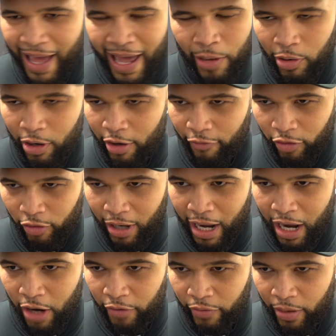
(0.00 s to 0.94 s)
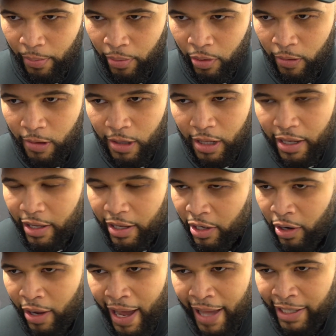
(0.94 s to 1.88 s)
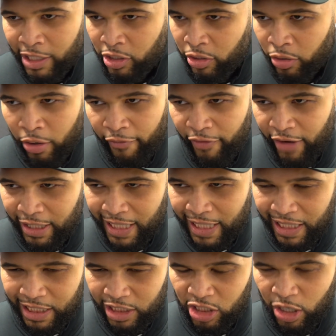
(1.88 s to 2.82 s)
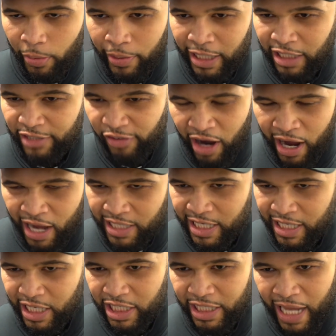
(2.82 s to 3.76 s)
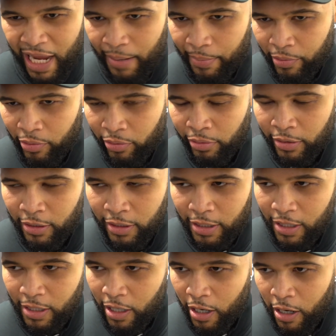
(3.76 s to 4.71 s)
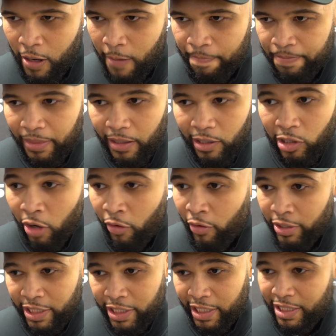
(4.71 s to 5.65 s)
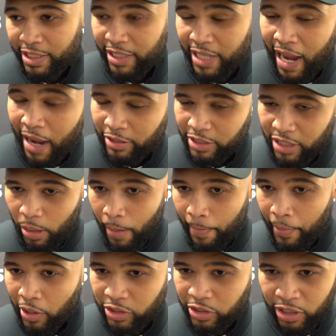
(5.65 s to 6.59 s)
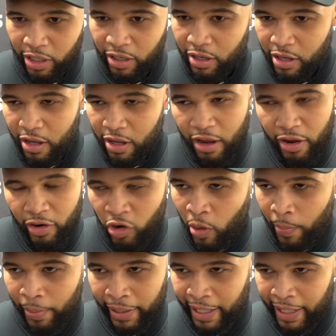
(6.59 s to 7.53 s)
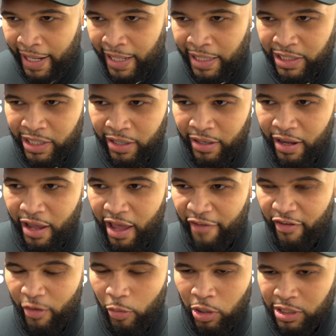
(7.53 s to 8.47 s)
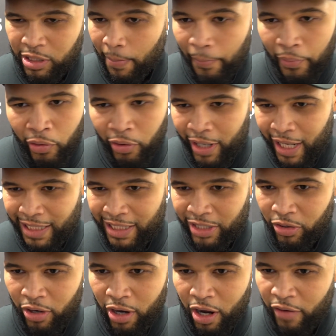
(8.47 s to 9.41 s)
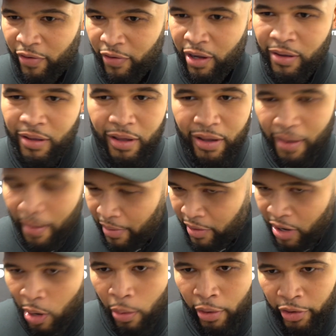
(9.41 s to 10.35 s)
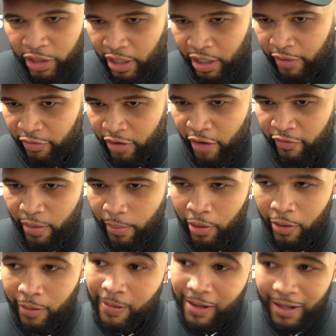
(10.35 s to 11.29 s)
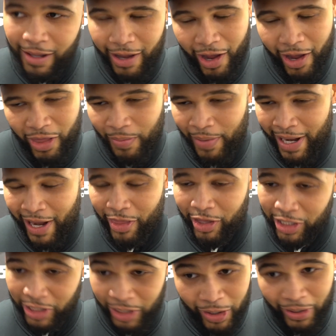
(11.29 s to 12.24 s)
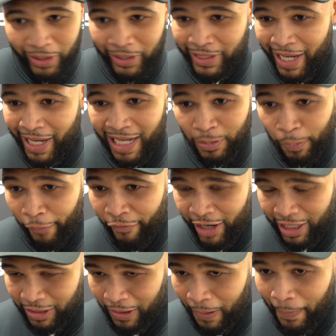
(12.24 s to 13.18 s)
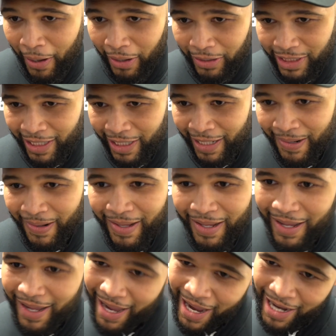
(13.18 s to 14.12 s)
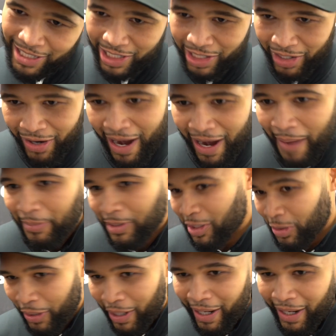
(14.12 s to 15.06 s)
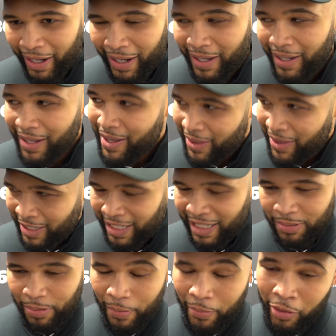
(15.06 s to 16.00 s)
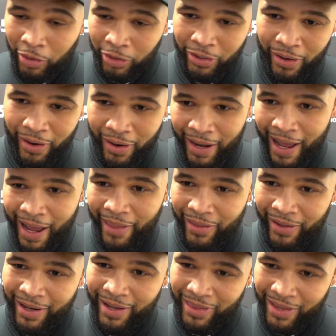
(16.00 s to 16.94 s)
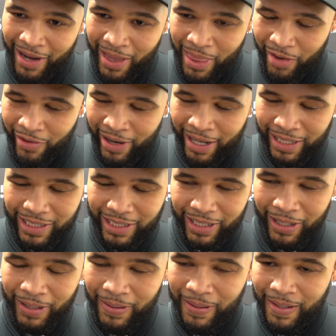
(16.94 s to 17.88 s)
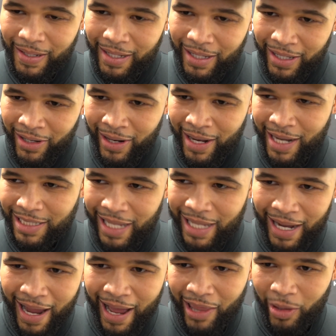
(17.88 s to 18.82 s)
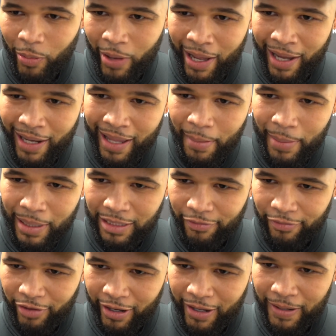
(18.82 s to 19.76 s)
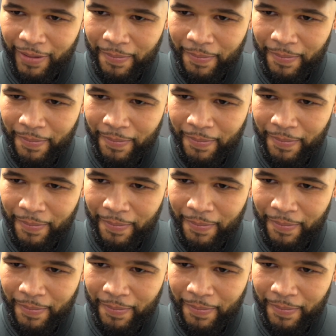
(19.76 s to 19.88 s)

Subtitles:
Anyone can fall out over it. But, you know, Eddie's doing a fantastic job with his fighters and his stable. Lawrence is now Simon Boxer. New beginnings. And if it wasn't broadcasted all over, no one would think nothing of it. But at the minute, the circus that is professional boxing, Instagram, Twitter, there seems to be more done on that than in the ring. So, you know, let's get out of the way and get back to fighting.